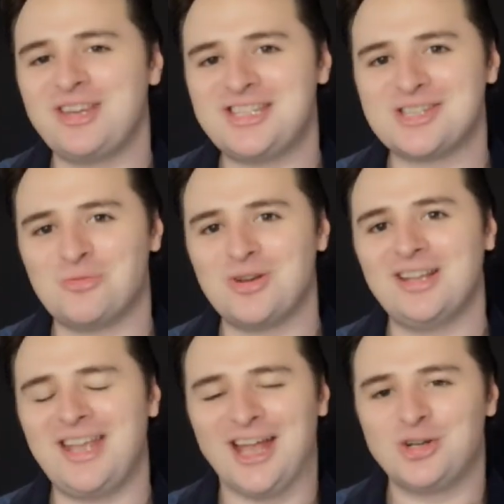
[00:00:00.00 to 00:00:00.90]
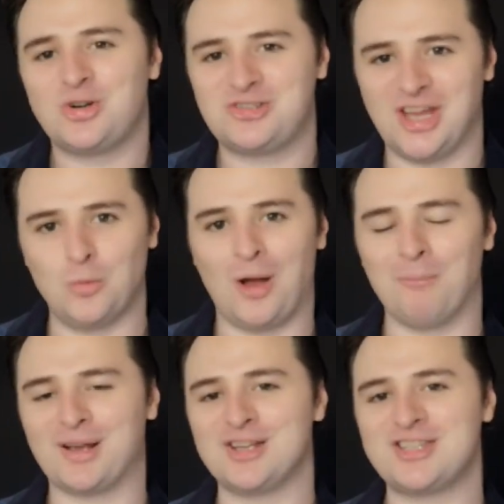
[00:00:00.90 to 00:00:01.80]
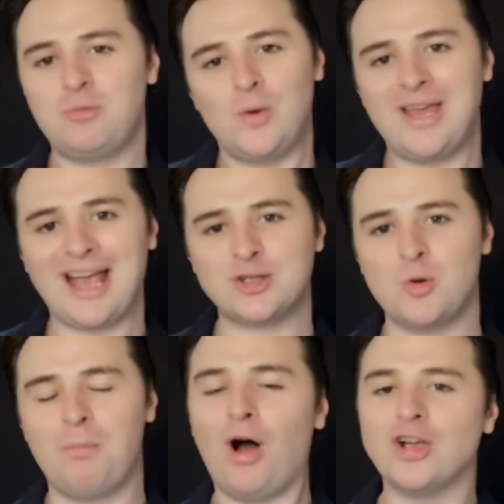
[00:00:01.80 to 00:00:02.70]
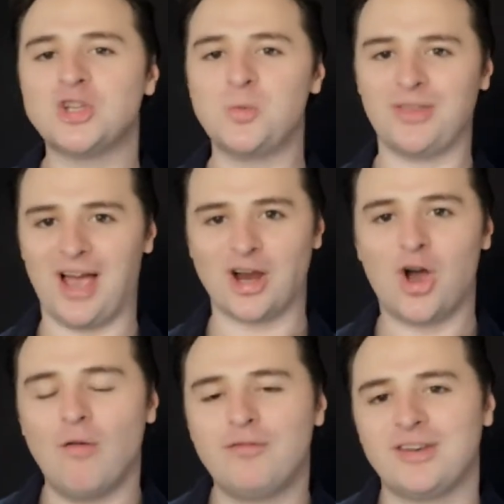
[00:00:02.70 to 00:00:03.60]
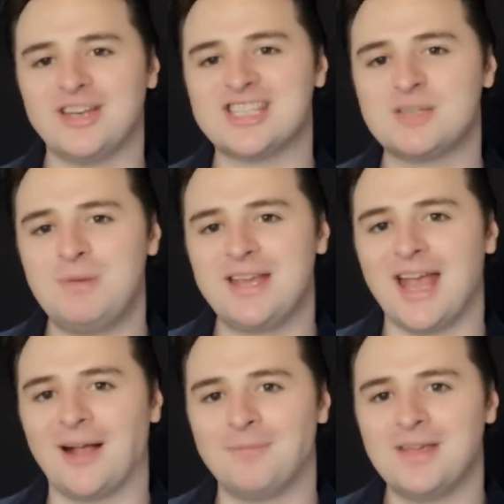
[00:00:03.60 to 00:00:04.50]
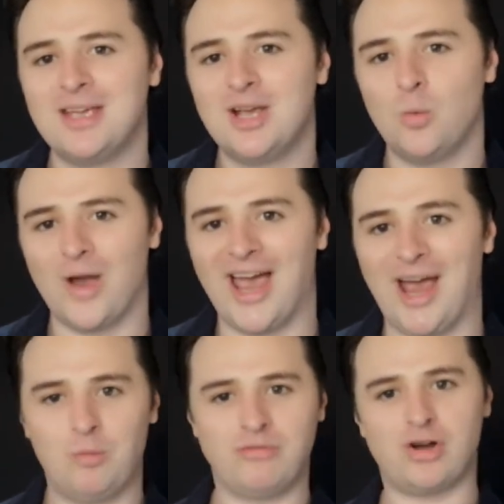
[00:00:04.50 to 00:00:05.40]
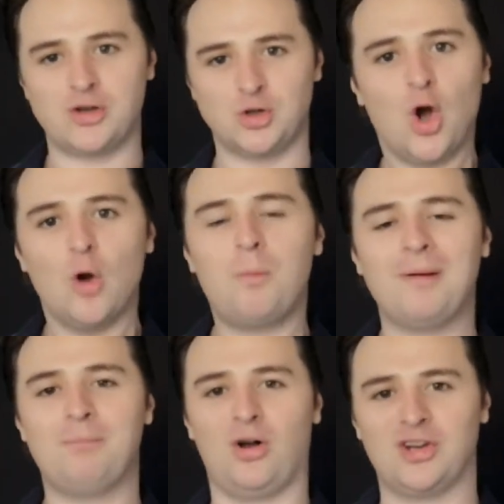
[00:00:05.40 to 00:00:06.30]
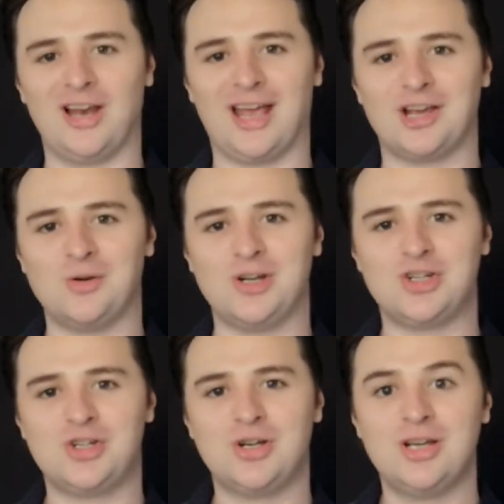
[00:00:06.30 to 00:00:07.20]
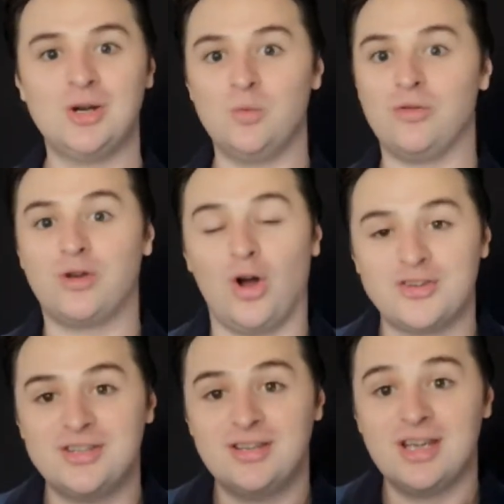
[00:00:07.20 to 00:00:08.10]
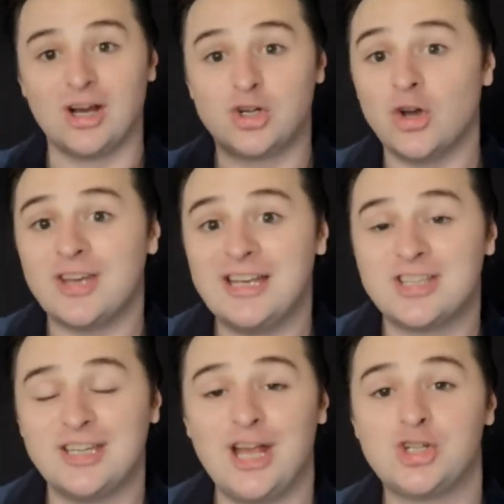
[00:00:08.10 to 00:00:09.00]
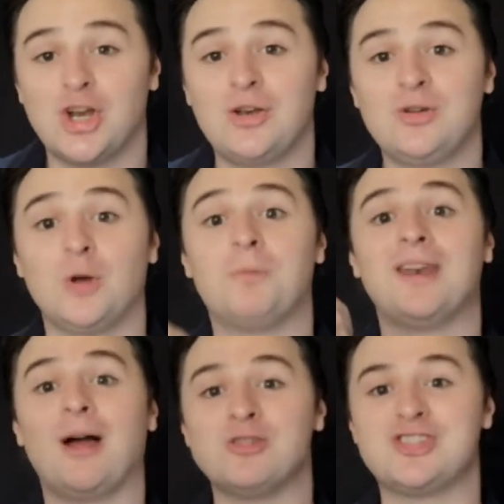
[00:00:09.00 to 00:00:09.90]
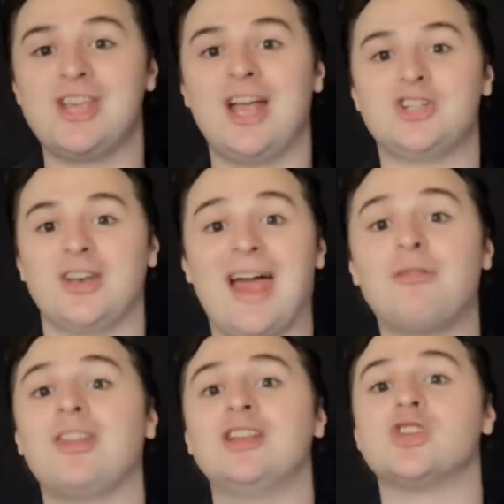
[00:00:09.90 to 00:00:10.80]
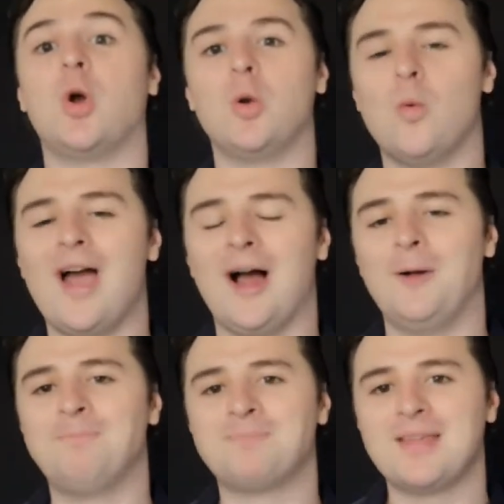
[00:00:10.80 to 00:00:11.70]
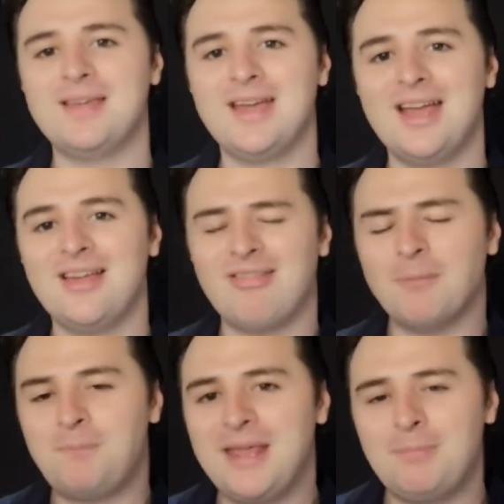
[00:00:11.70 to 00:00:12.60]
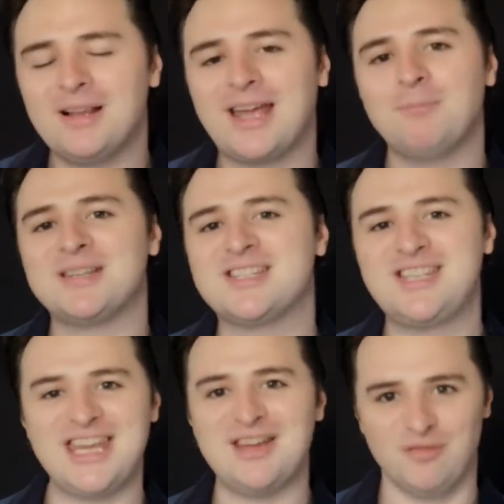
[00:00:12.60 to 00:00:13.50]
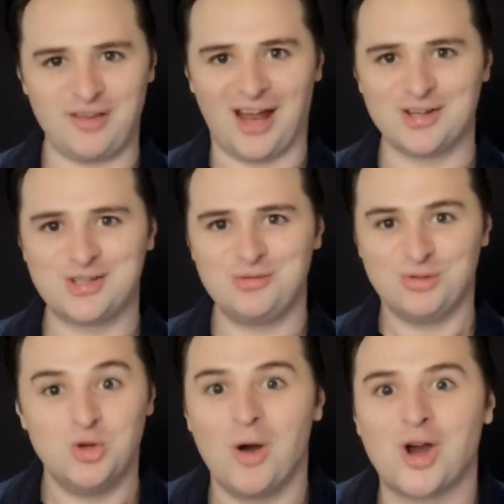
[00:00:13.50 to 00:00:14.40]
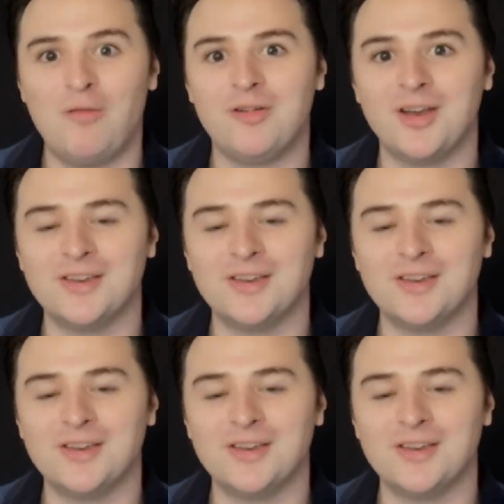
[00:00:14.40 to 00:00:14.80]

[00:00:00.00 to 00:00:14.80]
is a really interesting one, because if we get to a point with our confident speaking where we've got an open body language, we've got good intonation, good pronunciation, everything's going well, then people can perceive that you are confident.